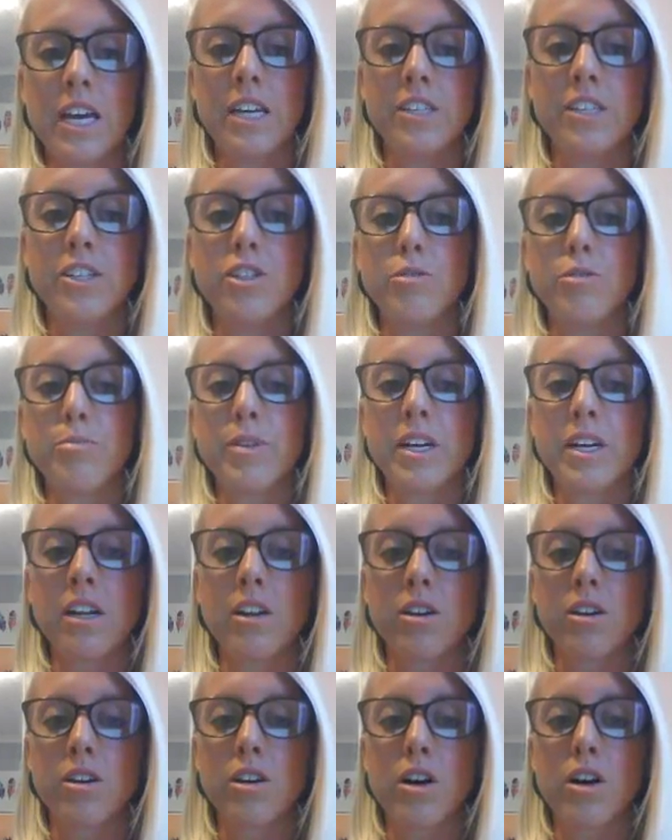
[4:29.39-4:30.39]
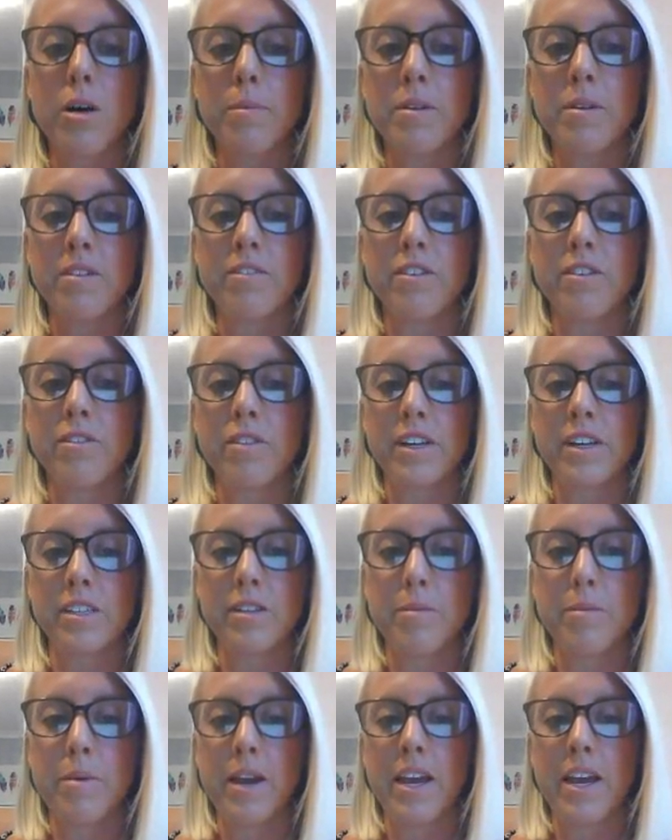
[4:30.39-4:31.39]
Did you bring along a copy of your
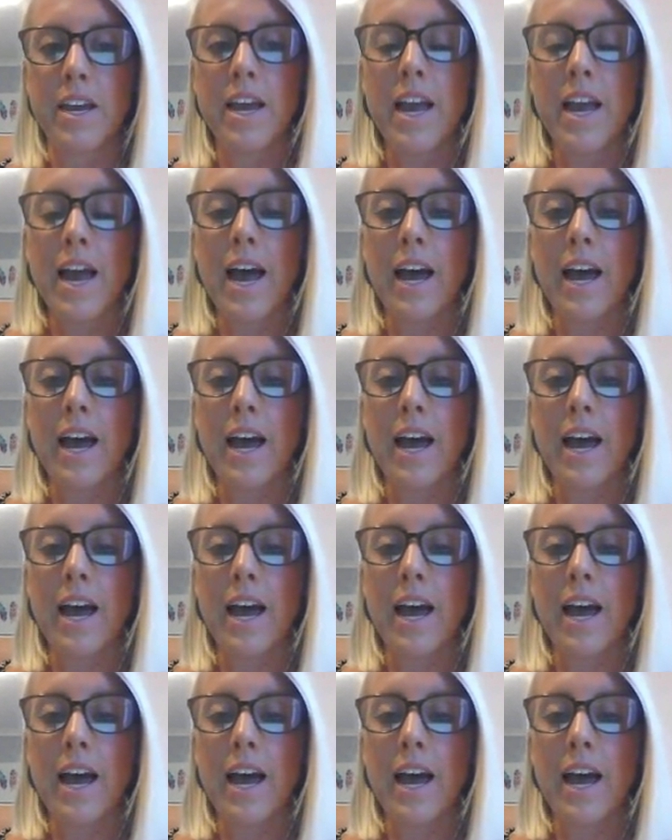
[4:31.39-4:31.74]
recipe